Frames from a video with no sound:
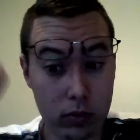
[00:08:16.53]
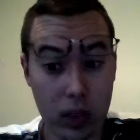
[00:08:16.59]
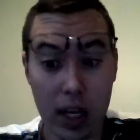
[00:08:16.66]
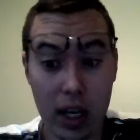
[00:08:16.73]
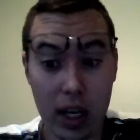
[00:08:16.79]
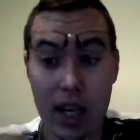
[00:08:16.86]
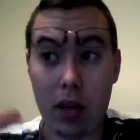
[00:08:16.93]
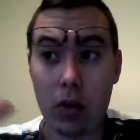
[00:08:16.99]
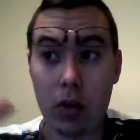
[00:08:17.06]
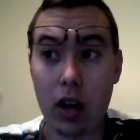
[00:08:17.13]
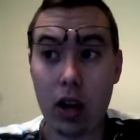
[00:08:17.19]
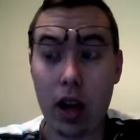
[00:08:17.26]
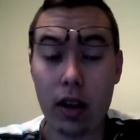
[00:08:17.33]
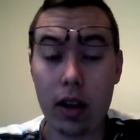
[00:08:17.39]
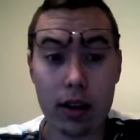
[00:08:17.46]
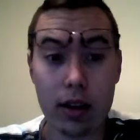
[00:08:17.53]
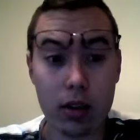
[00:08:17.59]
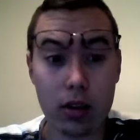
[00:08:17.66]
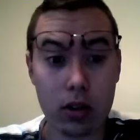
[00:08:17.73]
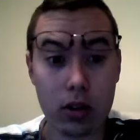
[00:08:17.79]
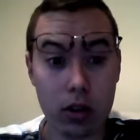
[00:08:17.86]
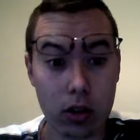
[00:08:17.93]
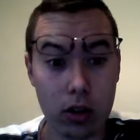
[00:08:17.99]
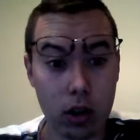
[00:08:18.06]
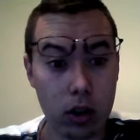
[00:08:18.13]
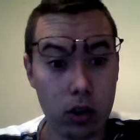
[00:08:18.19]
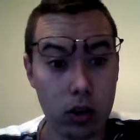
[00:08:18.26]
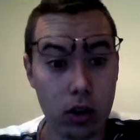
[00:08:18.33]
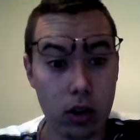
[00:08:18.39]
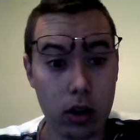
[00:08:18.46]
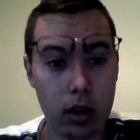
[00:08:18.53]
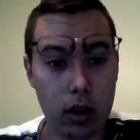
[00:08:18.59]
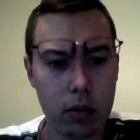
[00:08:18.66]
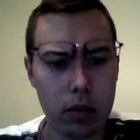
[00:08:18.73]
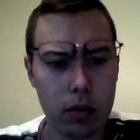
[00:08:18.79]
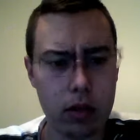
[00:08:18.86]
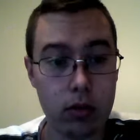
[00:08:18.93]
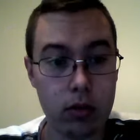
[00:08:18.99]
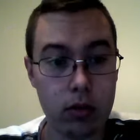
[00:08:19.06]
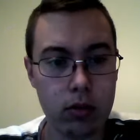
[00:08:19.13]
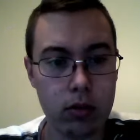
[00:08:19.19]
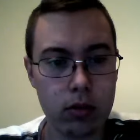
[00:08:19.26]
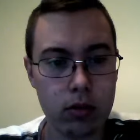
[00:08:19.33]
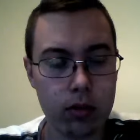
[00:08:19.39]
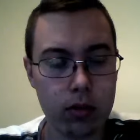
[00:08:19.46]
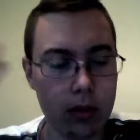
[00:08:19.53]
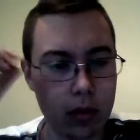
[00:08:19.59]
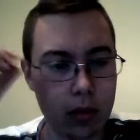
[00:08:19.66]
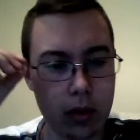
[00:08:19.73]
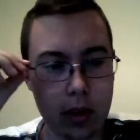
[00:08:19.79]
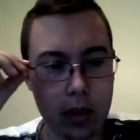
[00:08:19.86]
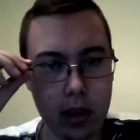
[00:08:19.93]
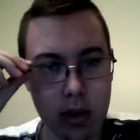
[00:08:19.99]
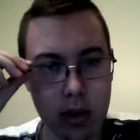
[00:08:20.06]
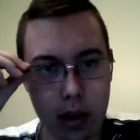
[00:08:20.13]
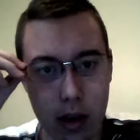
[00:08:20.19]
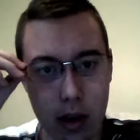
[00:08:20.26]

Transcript: I hate when eyelashes just curl up when you're